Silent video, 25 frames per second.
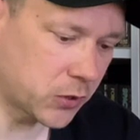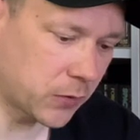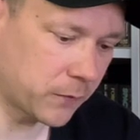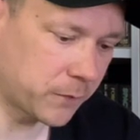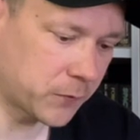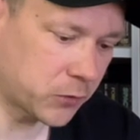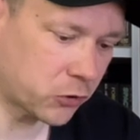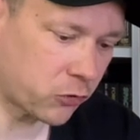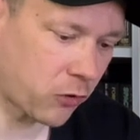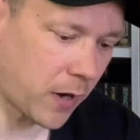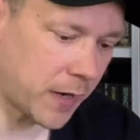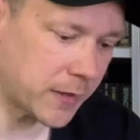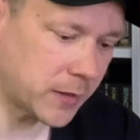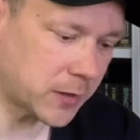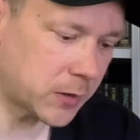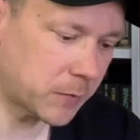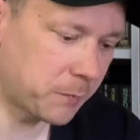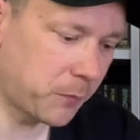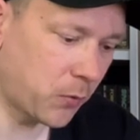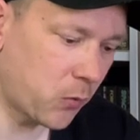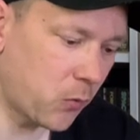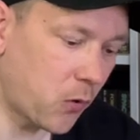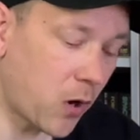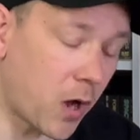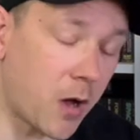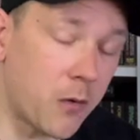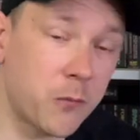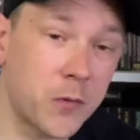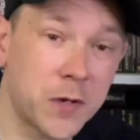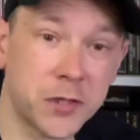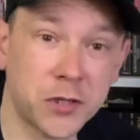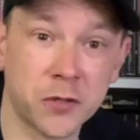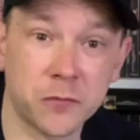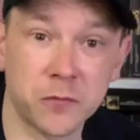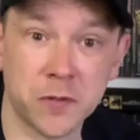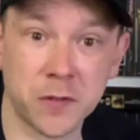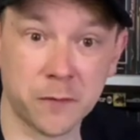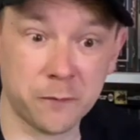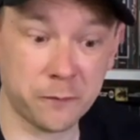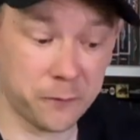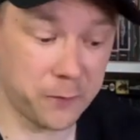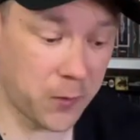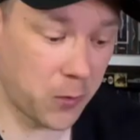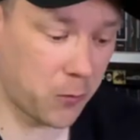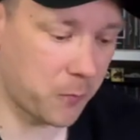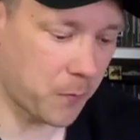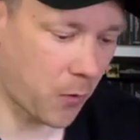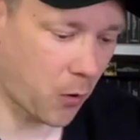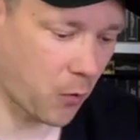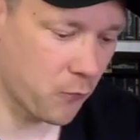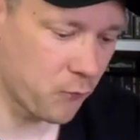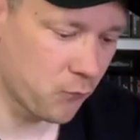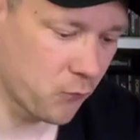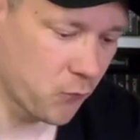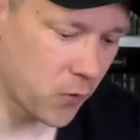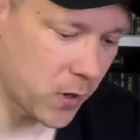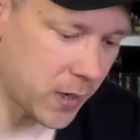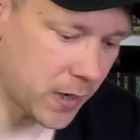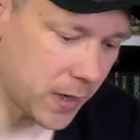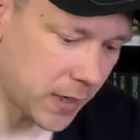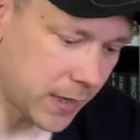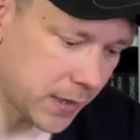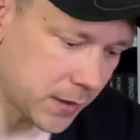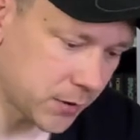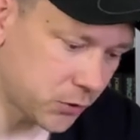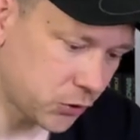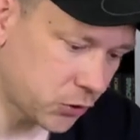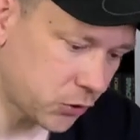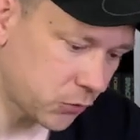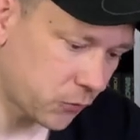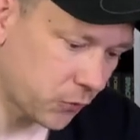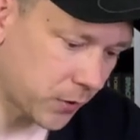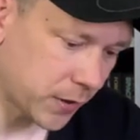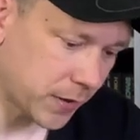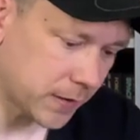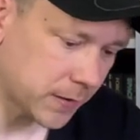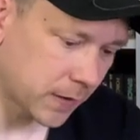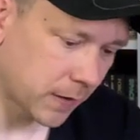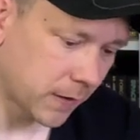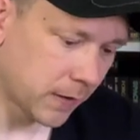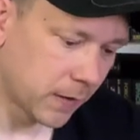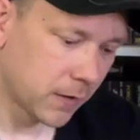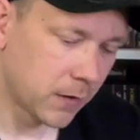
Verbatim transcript: of Transporter, which was a film I really enjoyed